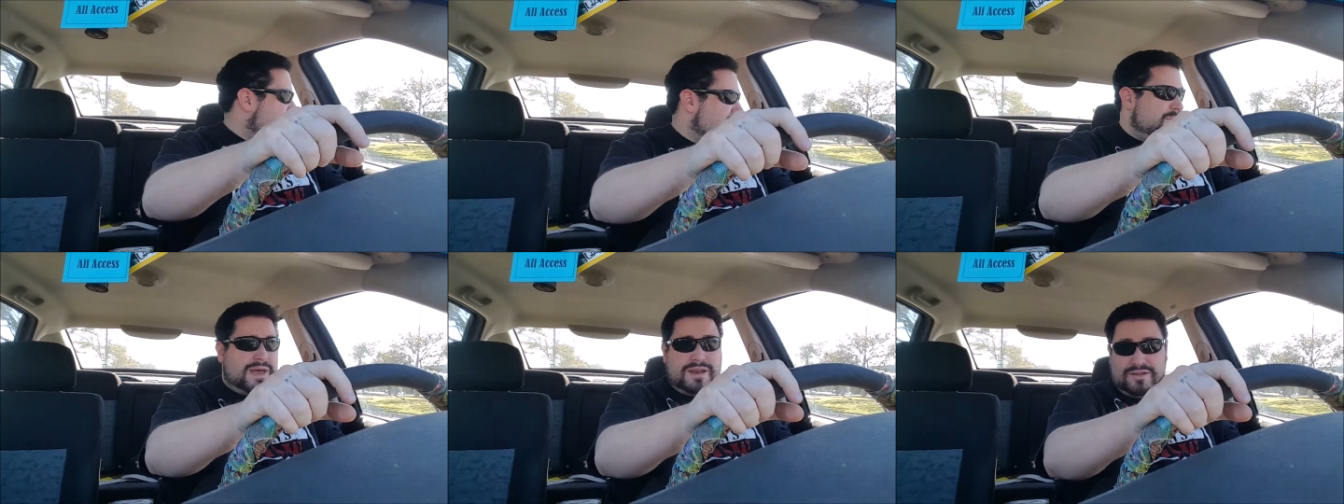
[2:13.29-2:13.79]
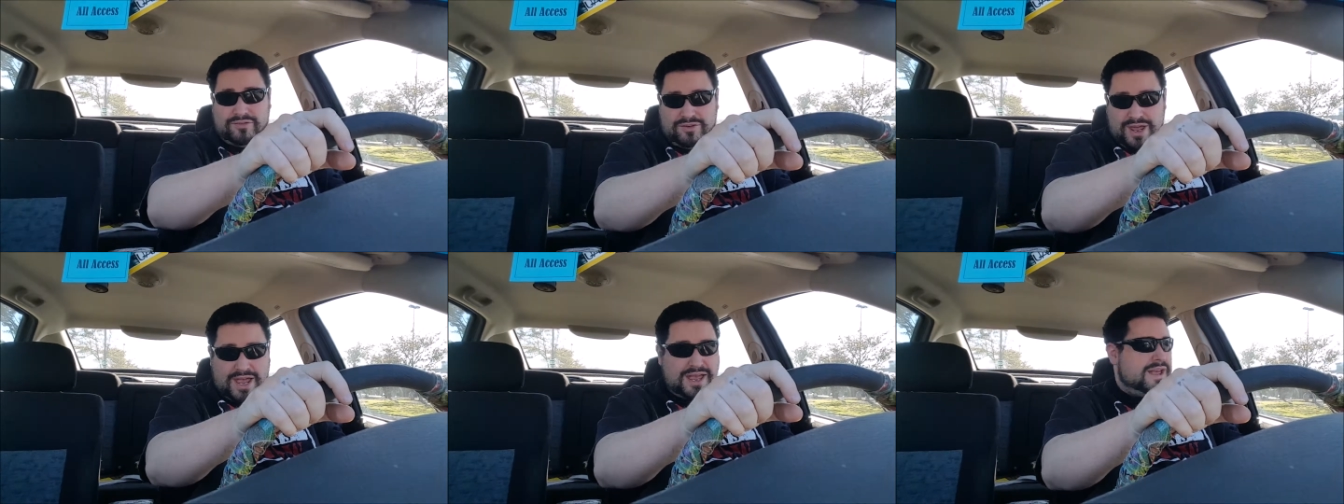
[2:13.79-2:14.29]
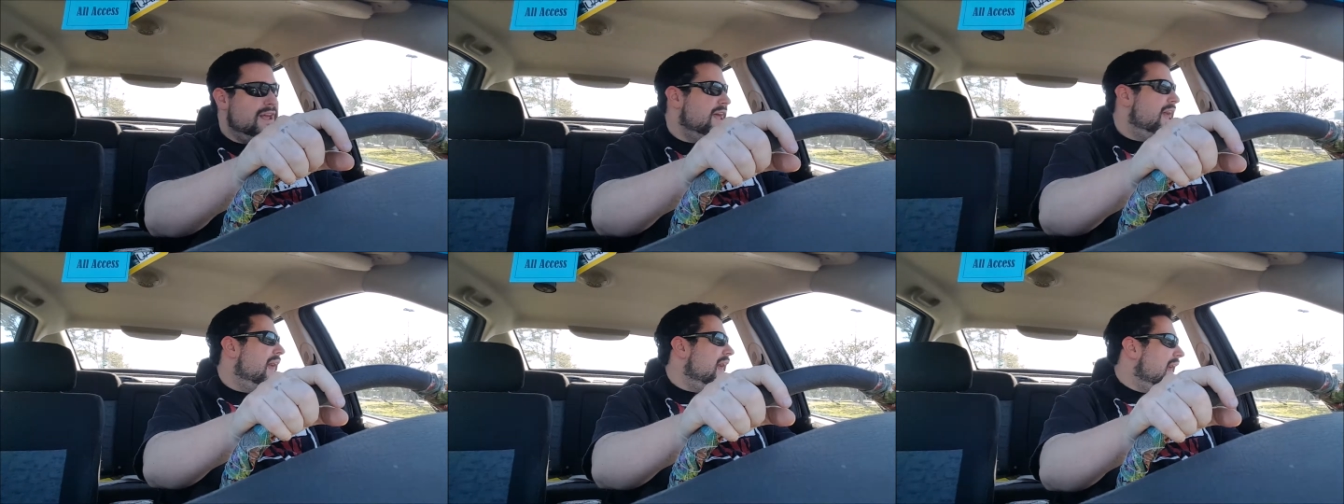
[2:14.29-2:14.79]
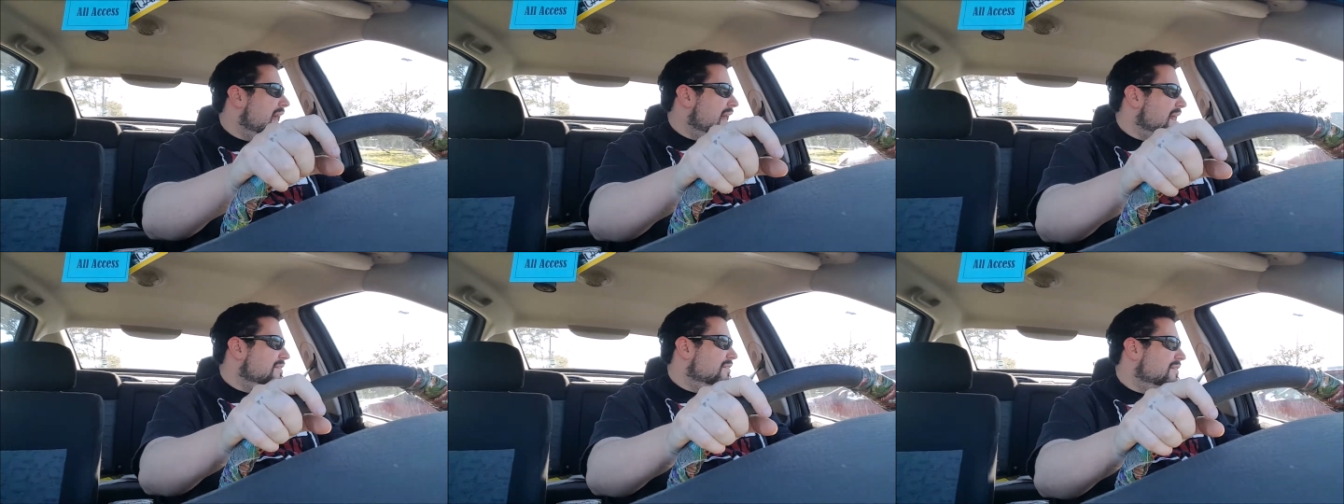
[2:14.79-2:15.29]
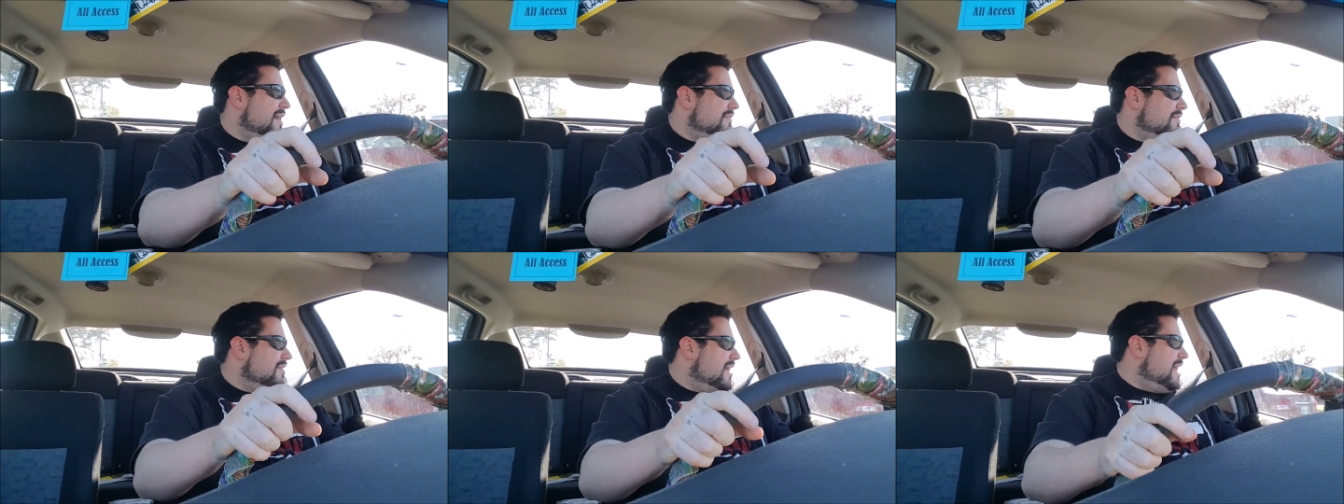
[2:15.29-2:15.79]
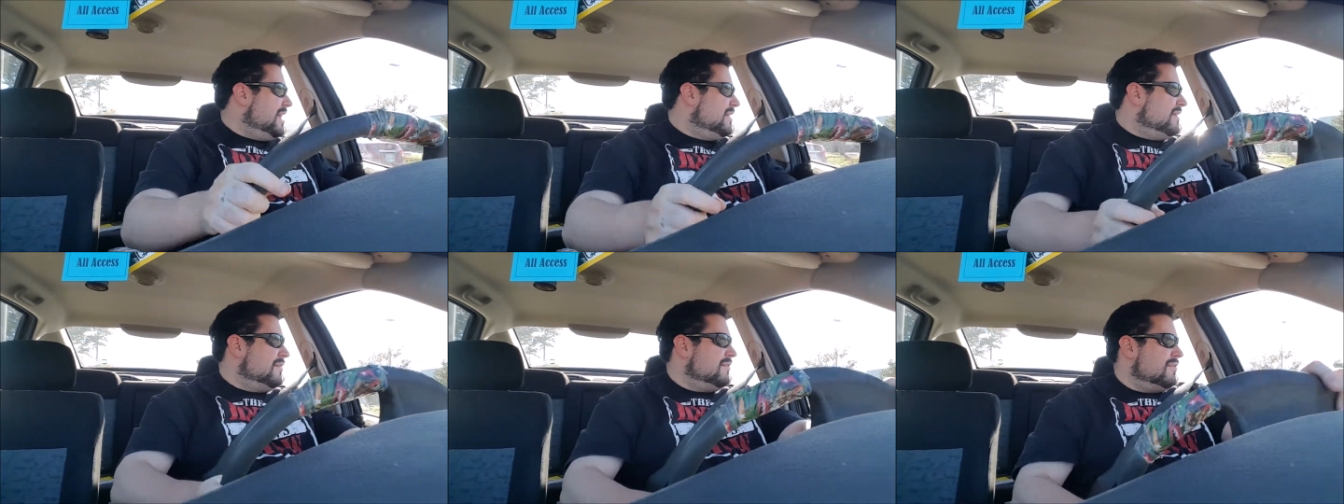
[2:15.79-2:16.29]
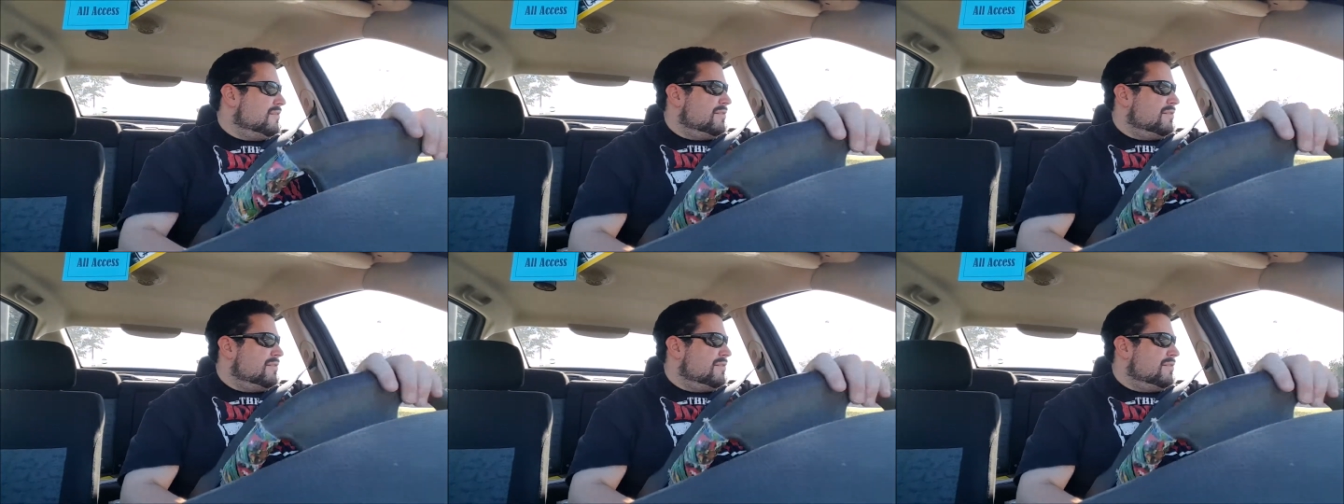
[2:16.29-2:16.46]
Independence Day. And since then,